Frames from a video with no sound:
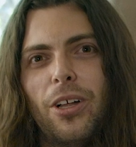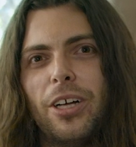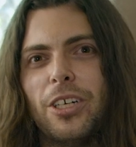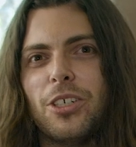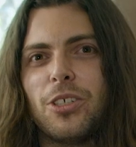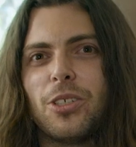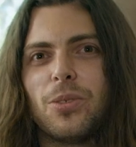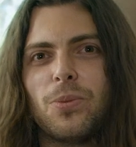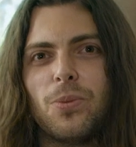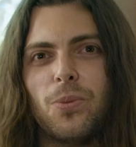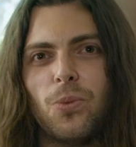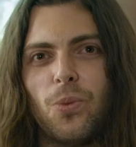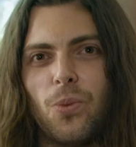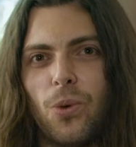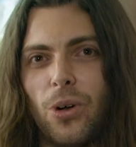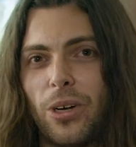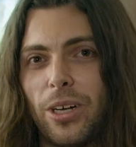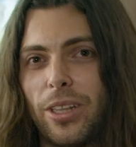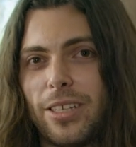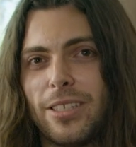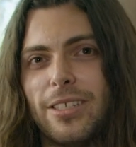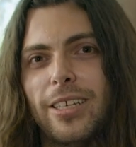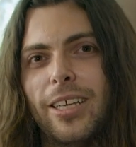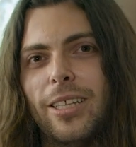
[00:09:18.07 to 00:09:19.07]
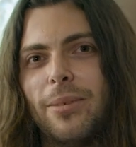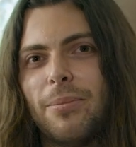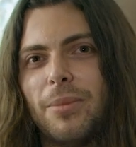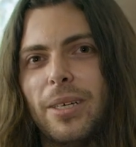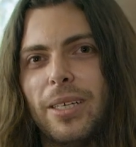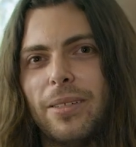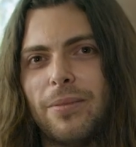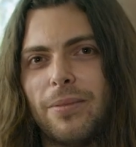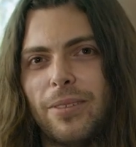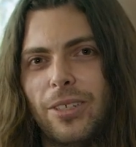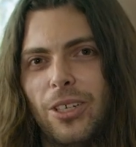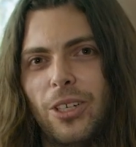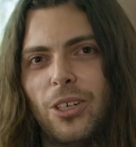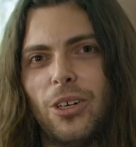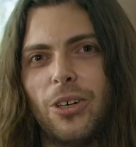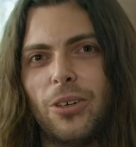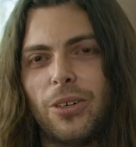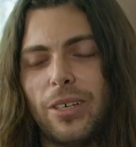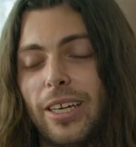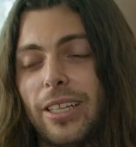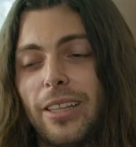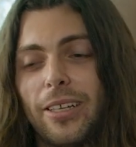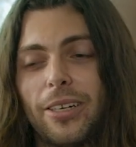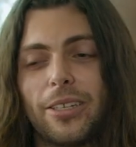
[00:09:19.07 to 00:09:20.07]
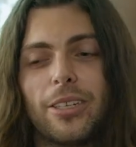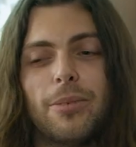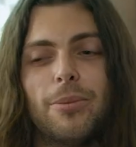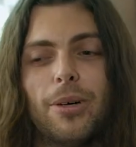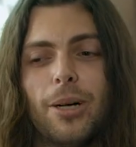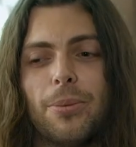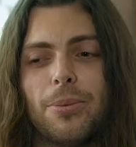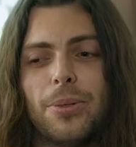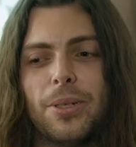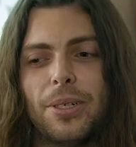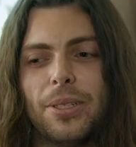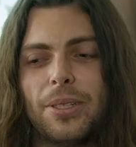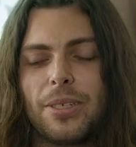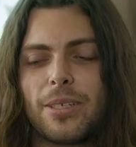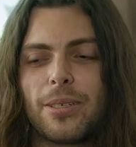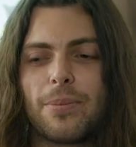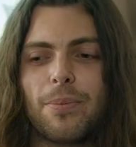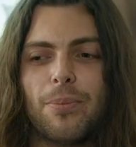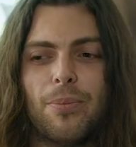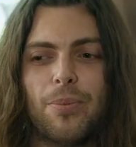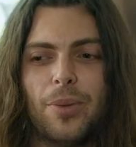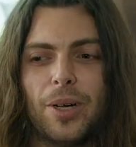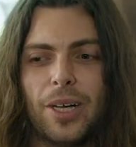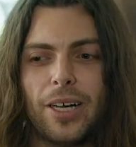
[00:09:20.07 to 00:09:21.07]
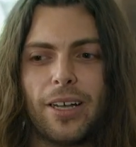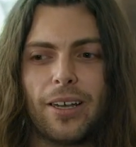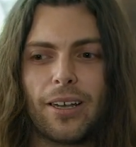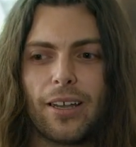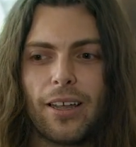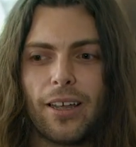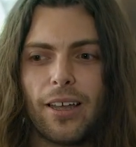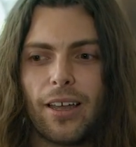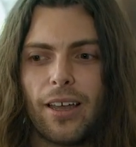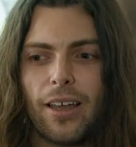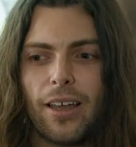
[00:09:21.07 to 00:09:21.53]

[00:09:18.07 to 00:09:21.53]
I just wanted to see them, you know, get their comeuppance. But